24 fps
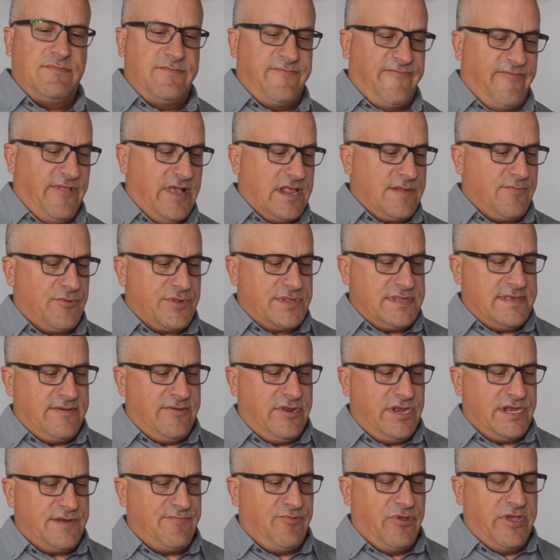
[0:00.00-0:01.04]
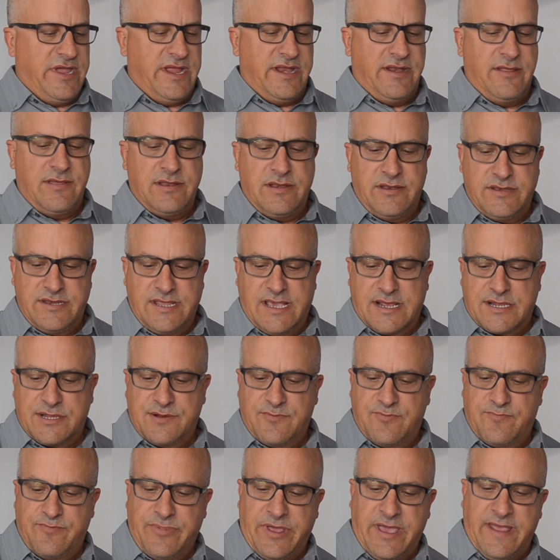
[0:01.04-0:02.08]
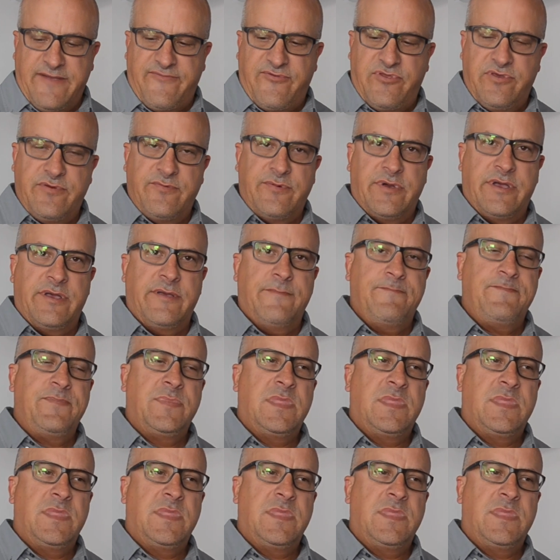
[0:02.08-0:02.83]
flexible 7-inch blade, Dexter knife to